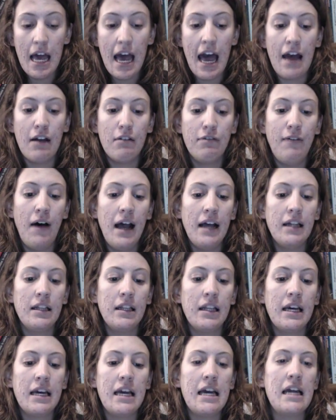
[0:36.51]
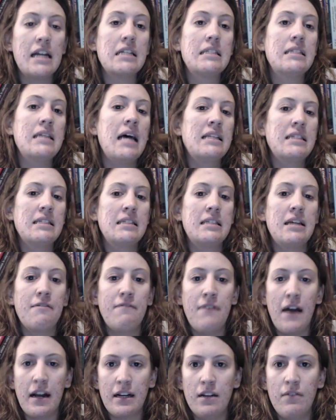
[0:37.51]
And finally, it assesses the
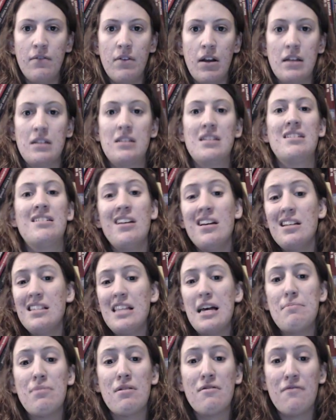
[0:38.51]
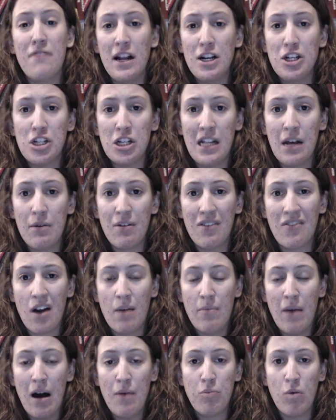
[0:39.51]
effectiveness. Does that prevention that we've
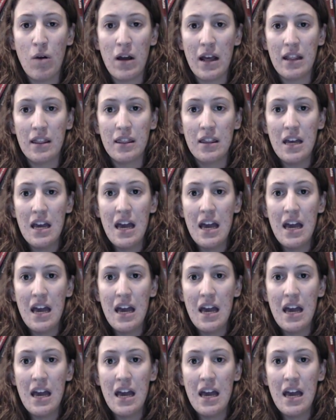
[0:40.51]
come up with